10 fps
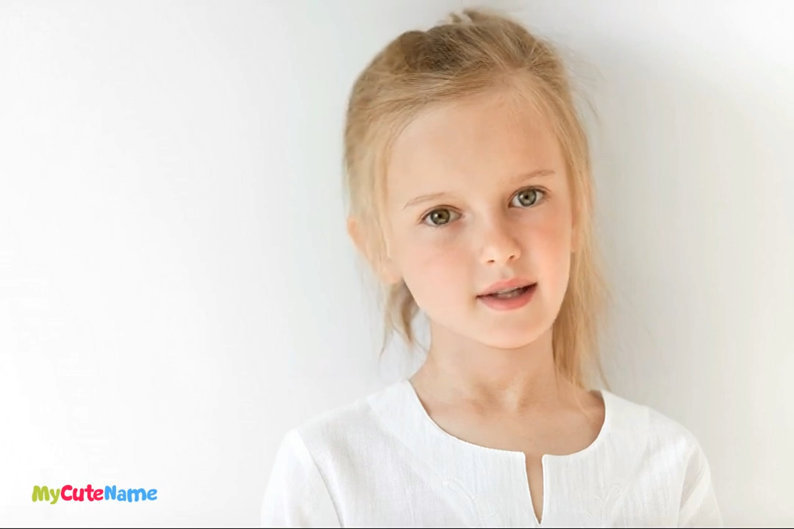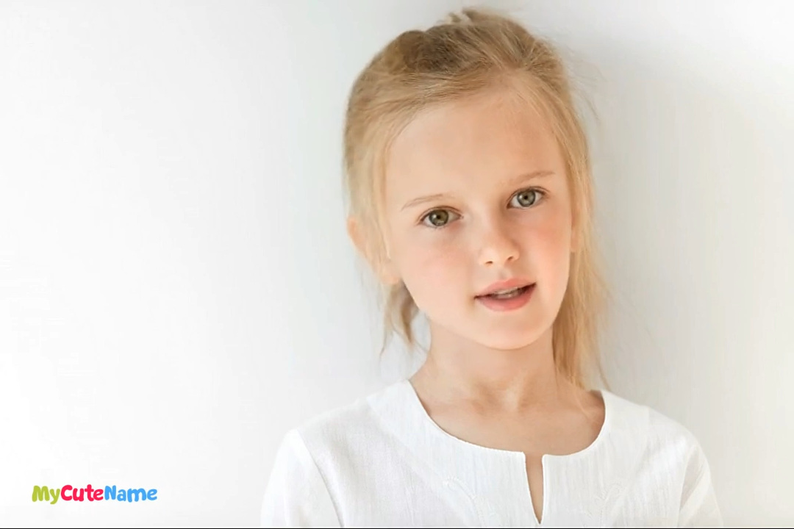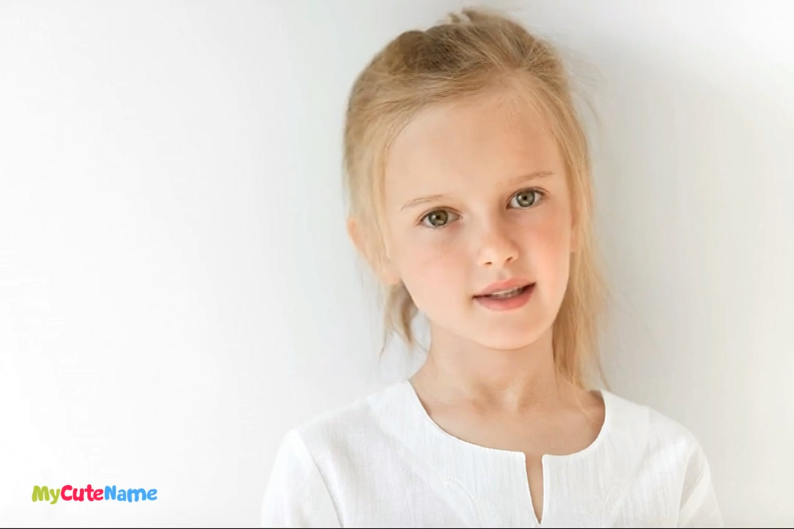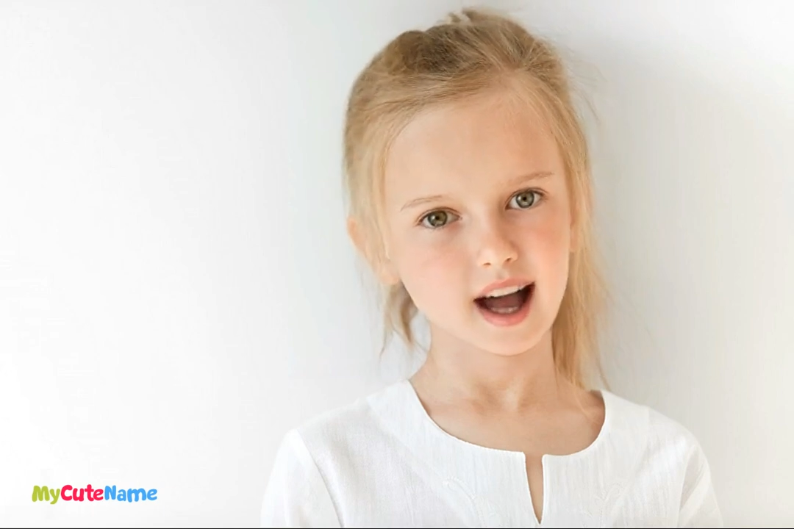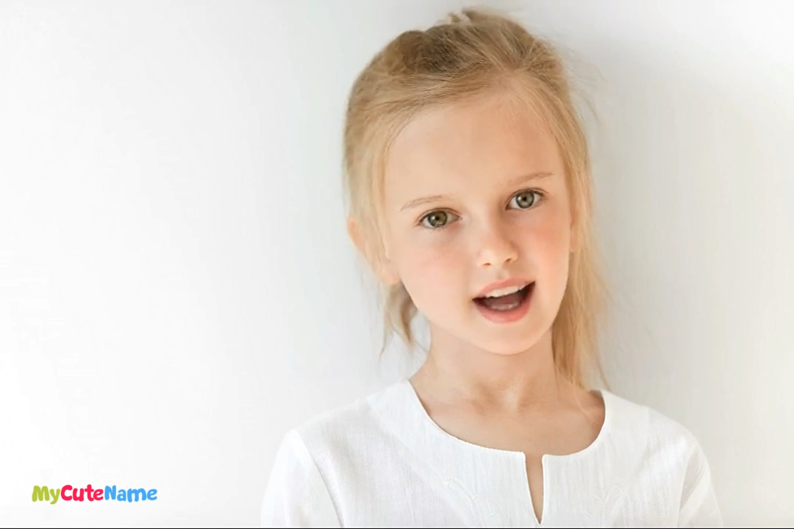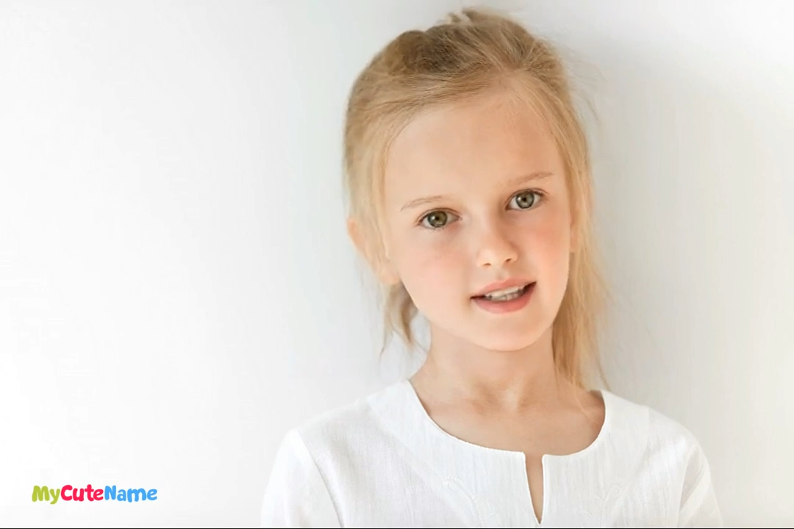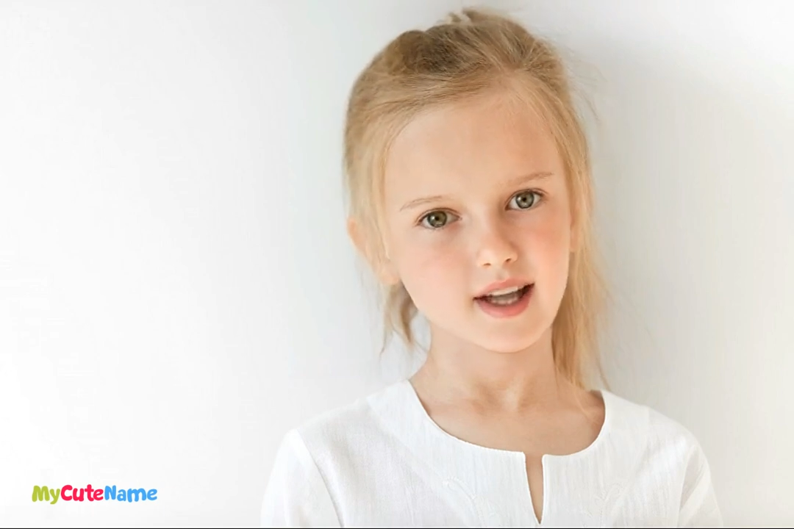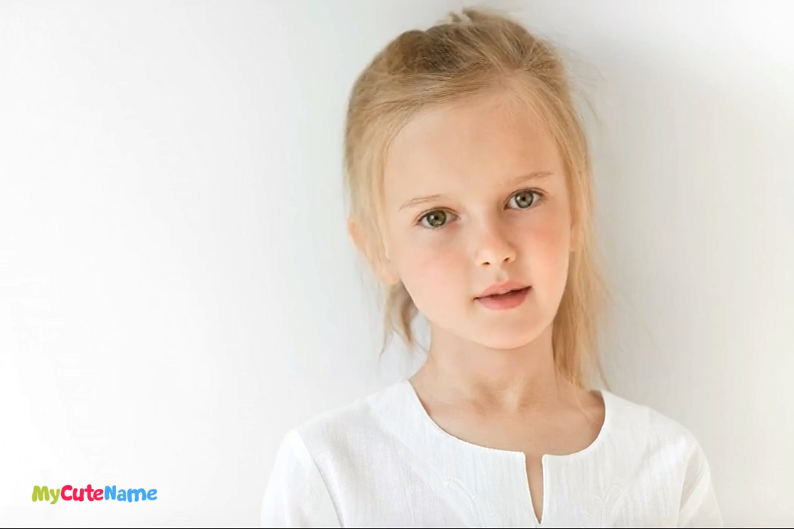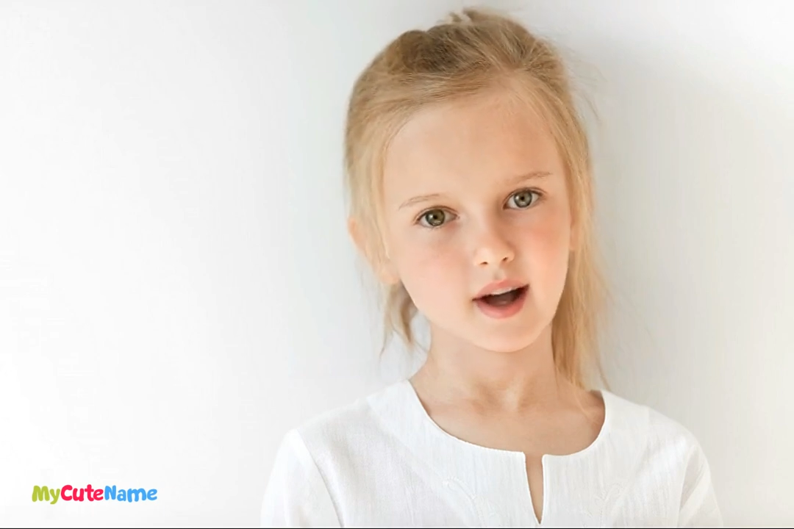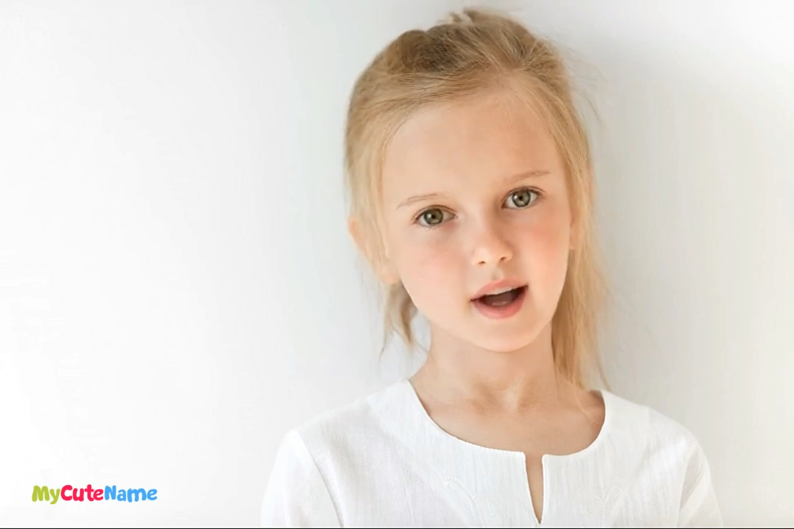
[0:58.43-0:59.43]
in the
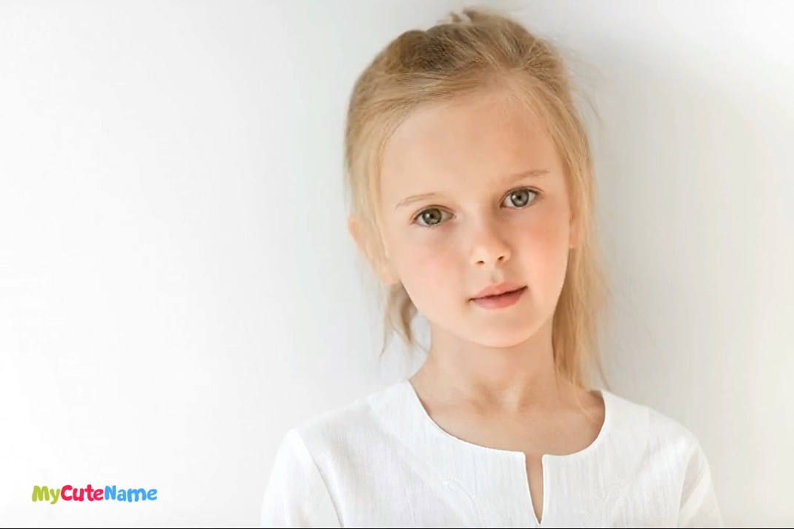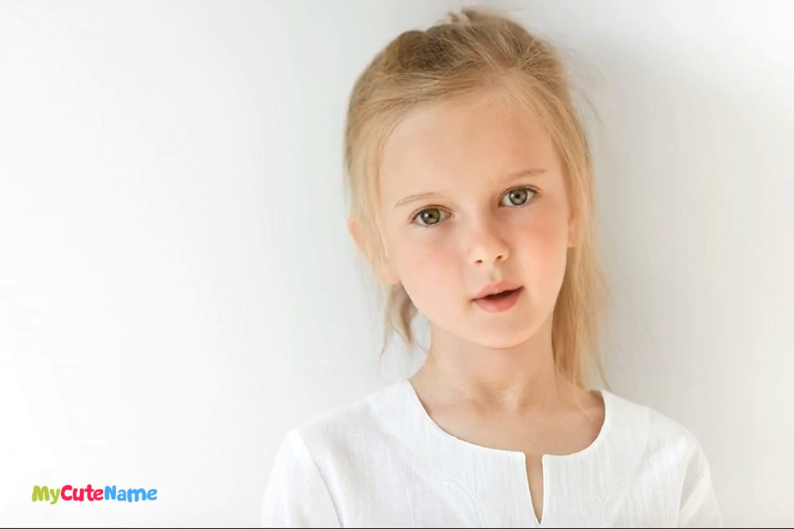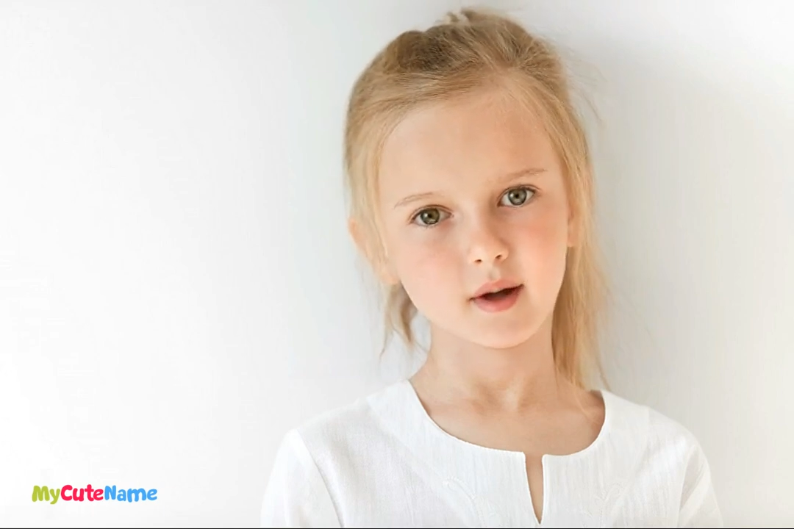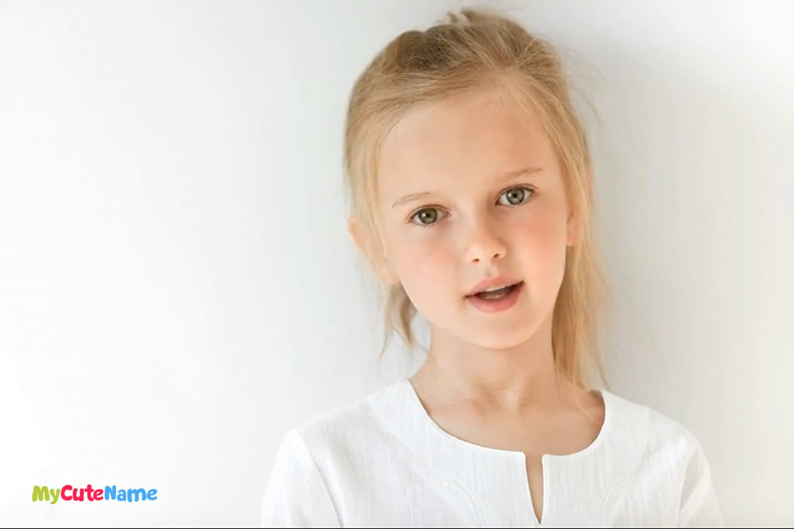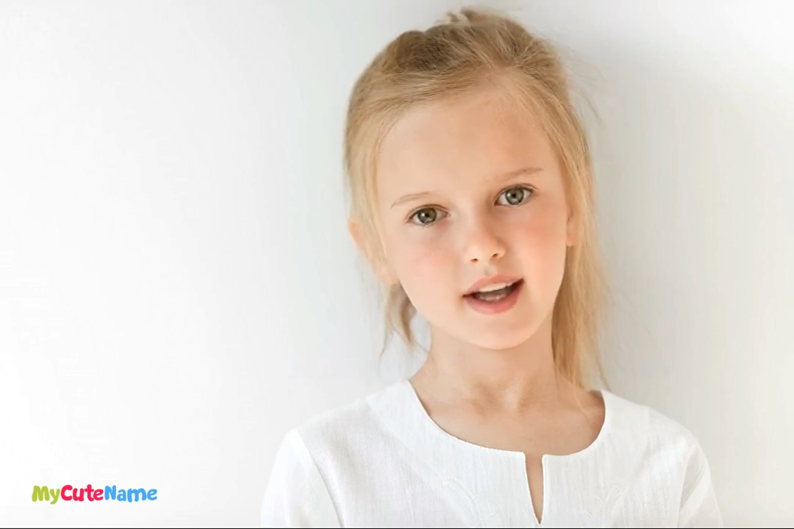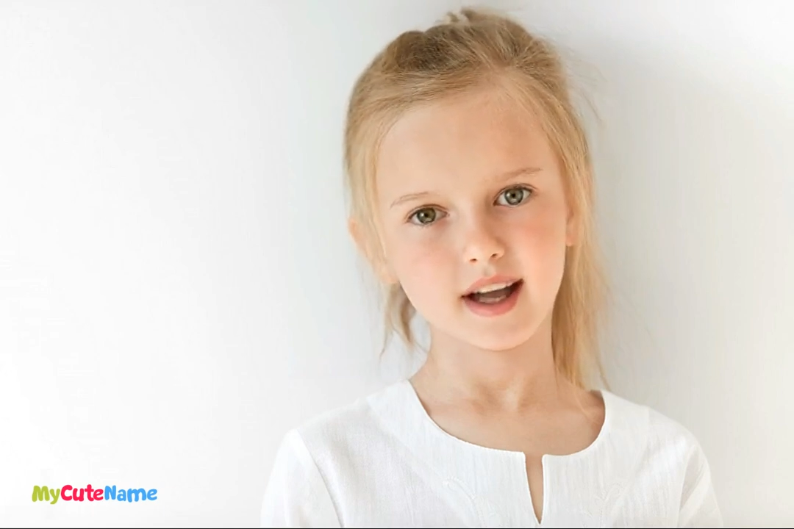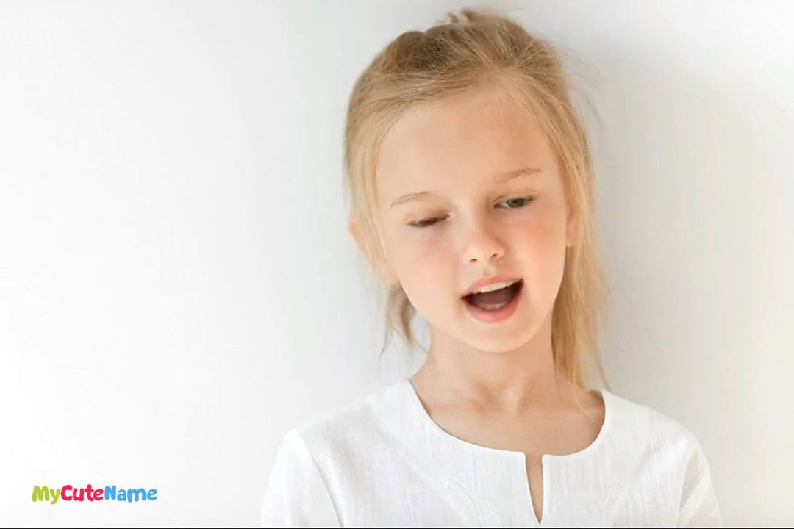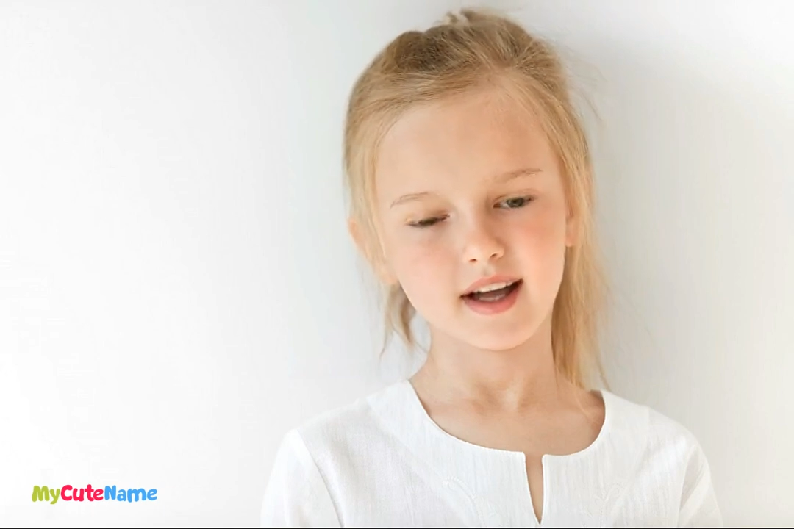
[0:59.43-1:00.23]
scientific community